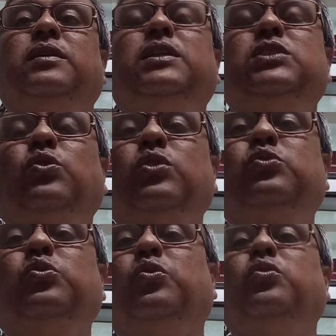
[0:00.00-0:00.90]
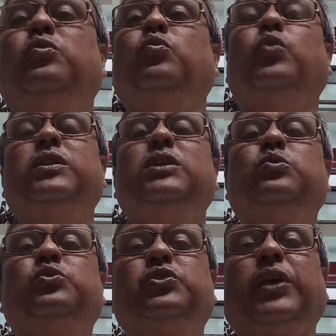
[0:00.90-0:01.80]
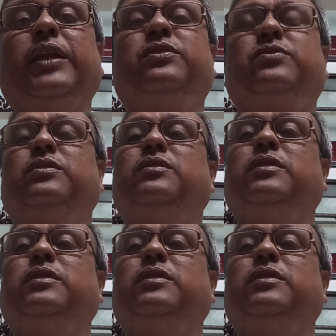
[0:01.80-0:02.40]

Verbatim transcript: It is also worthy to state